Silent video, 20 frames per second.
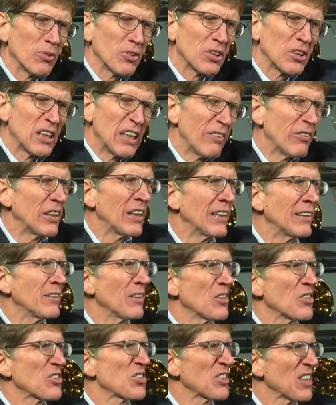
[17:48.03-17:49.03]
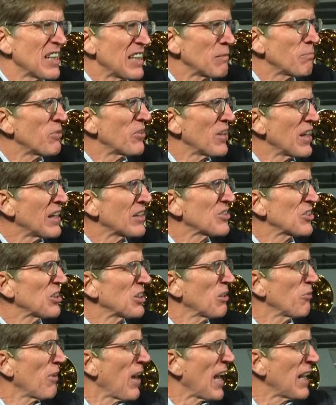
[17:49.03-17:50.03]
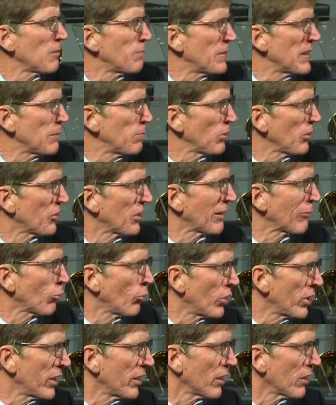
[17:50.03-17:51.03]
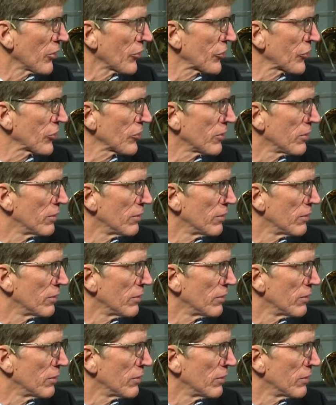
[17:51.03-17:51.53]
given in to the same things that divide people as everyone else.